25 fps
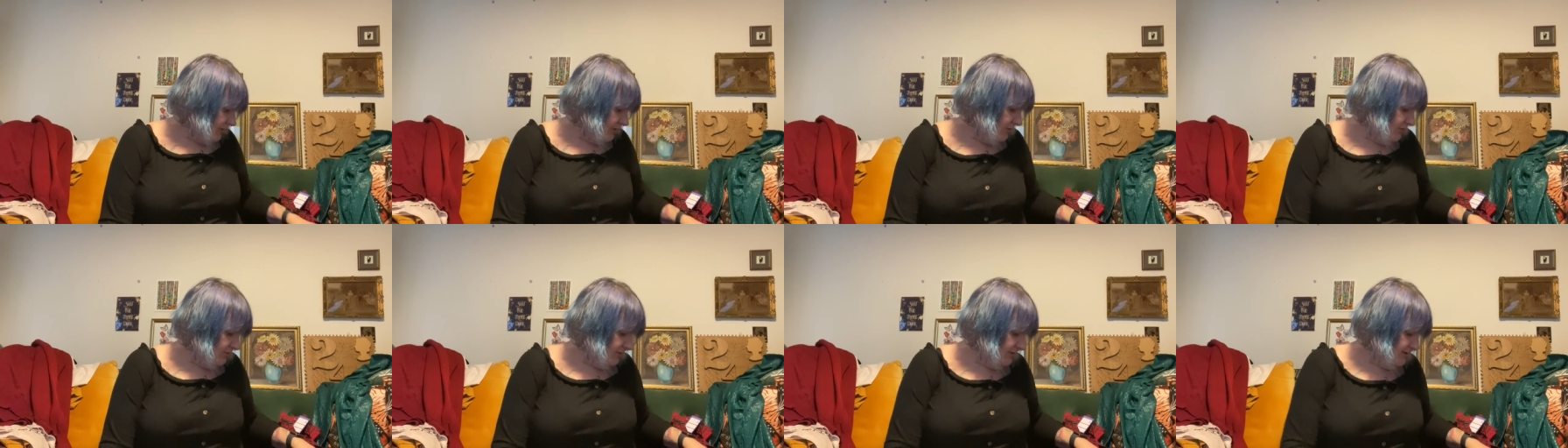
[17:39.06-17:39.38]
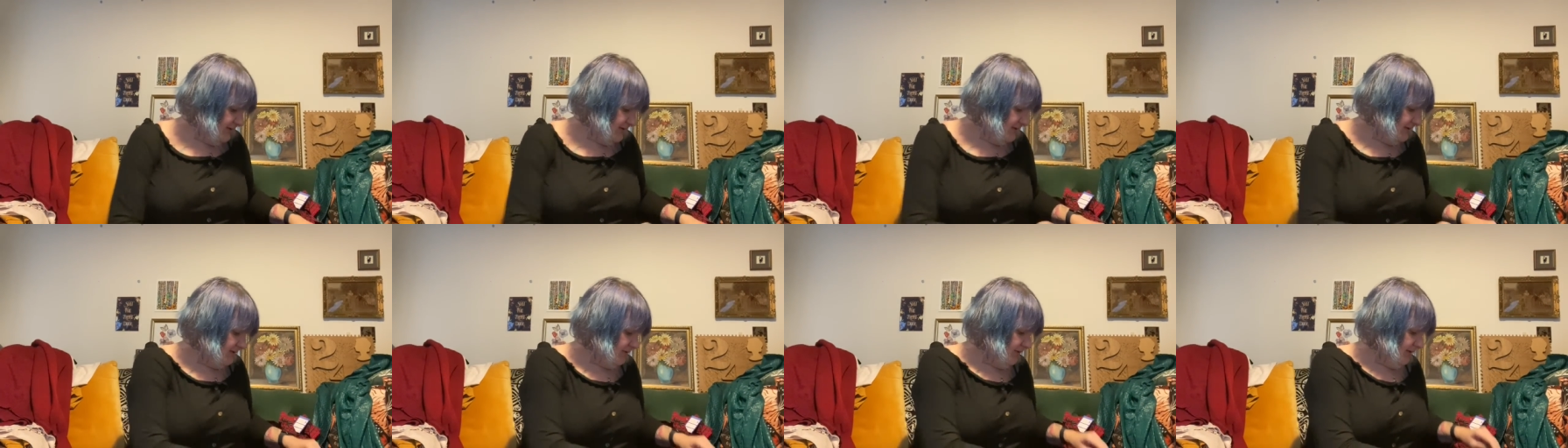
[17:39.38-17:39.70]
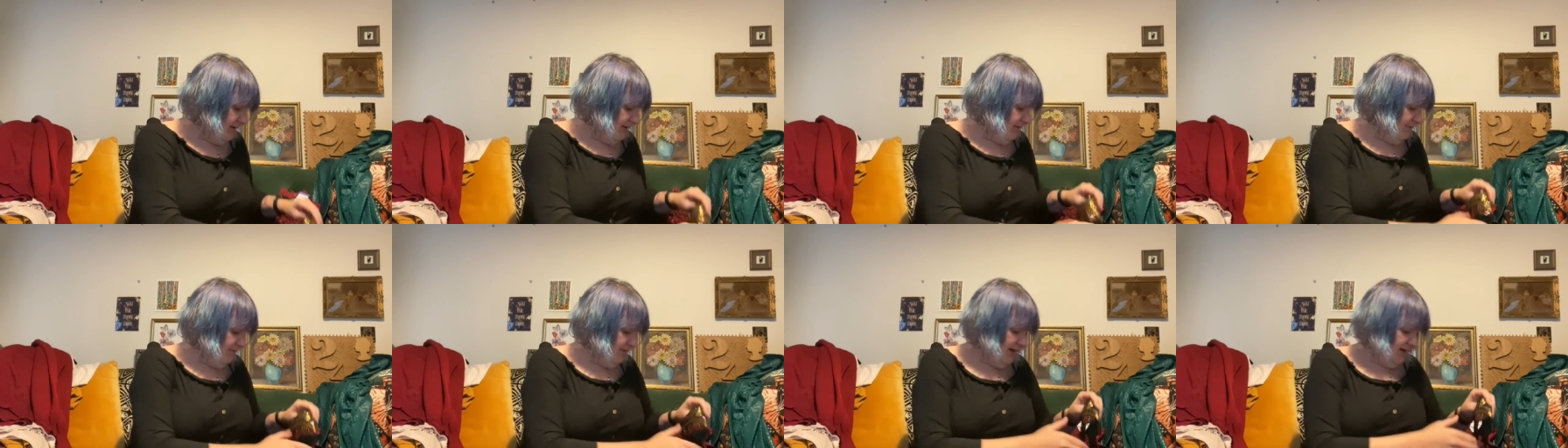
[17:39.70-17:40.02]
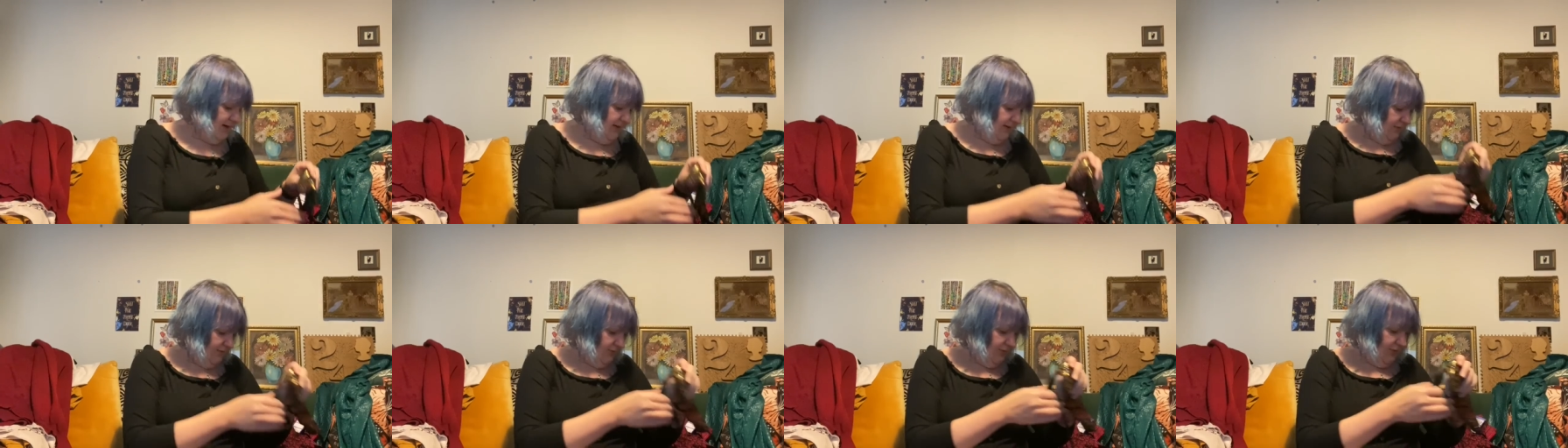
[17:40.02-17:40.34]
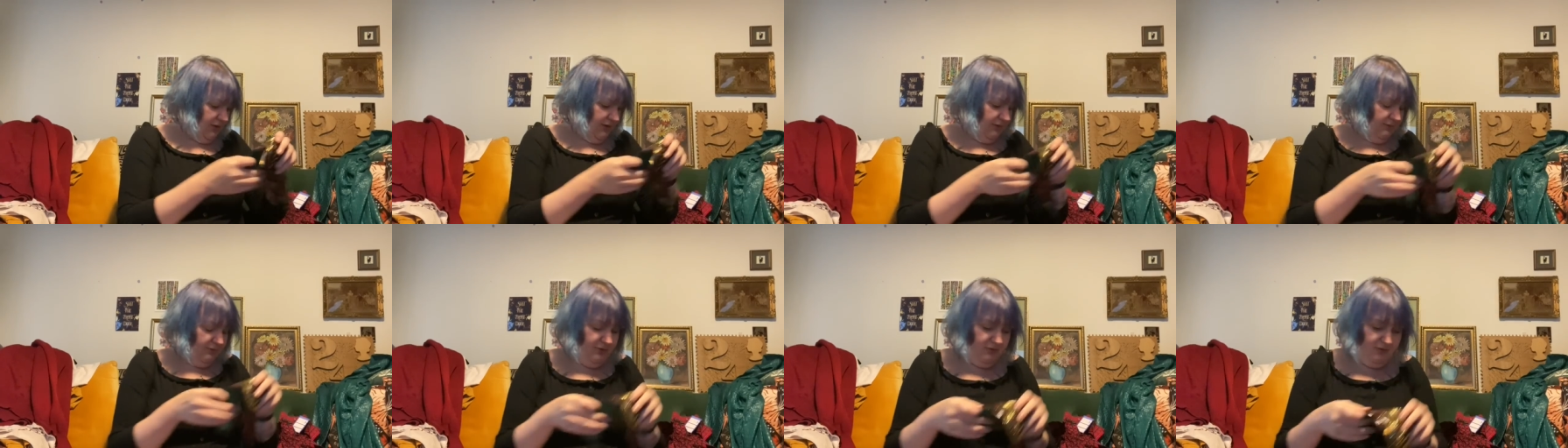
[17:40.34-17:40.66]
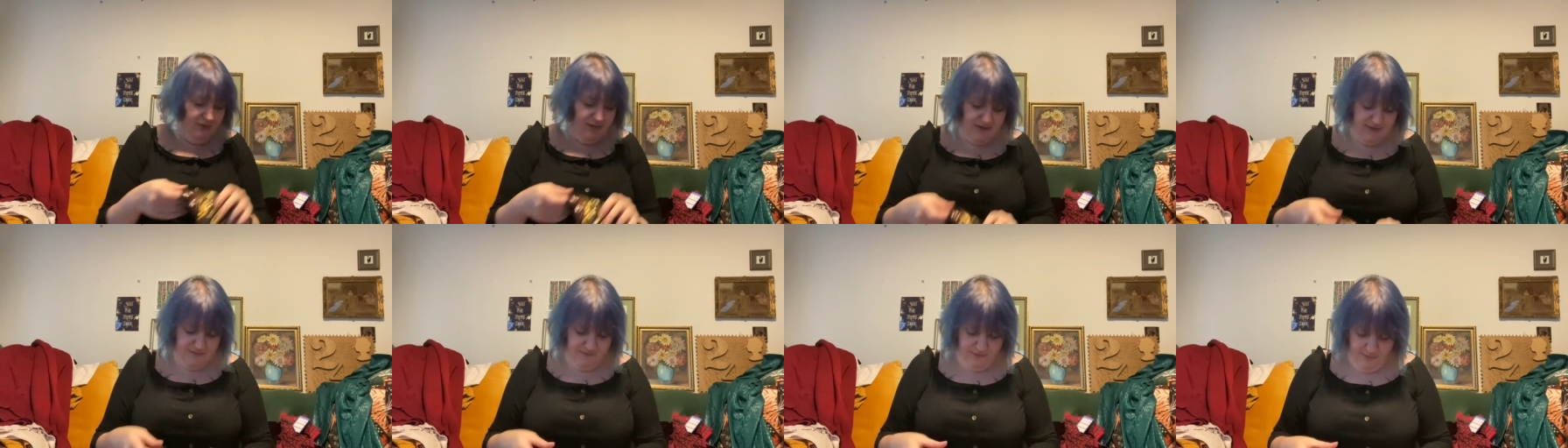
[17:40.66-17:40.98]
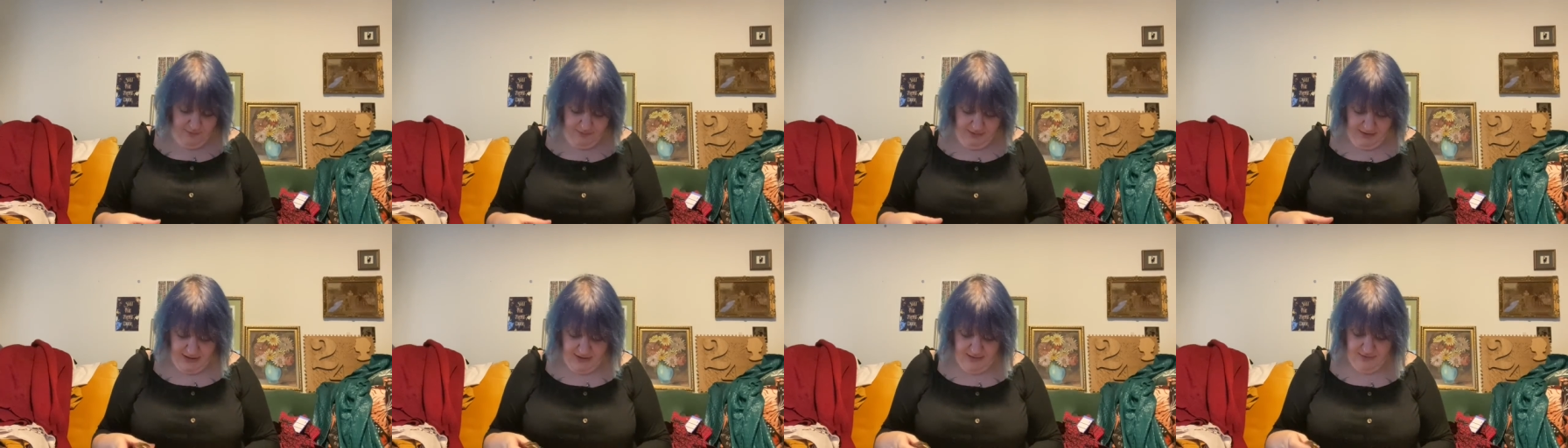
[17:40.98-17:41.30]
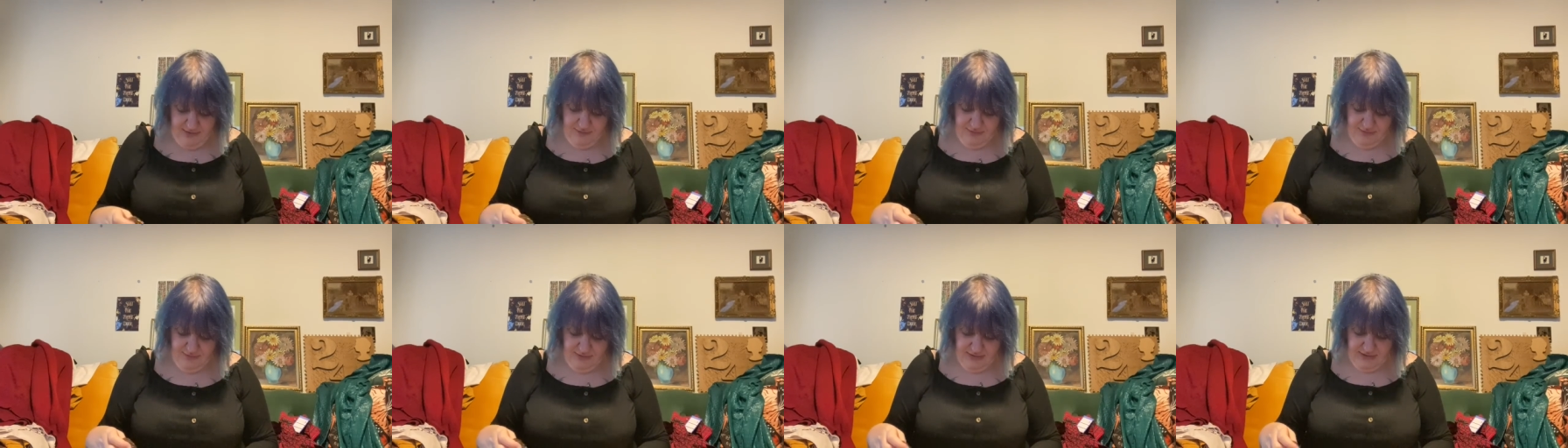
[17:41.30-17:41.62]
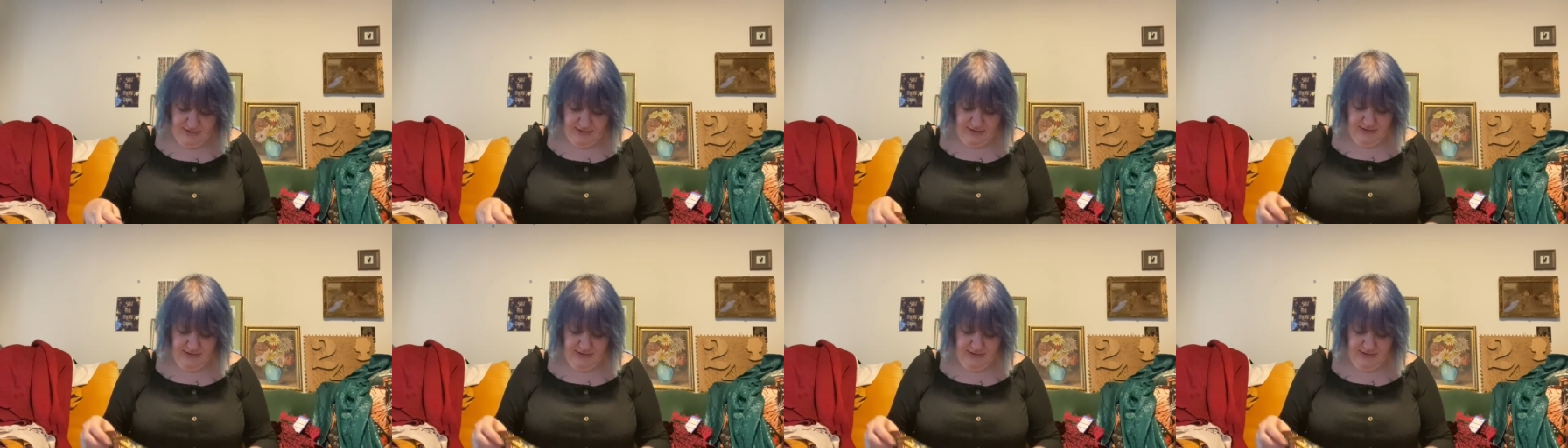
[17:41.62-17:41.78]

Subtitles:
Oh, this is quite a random one. I bought this for £1.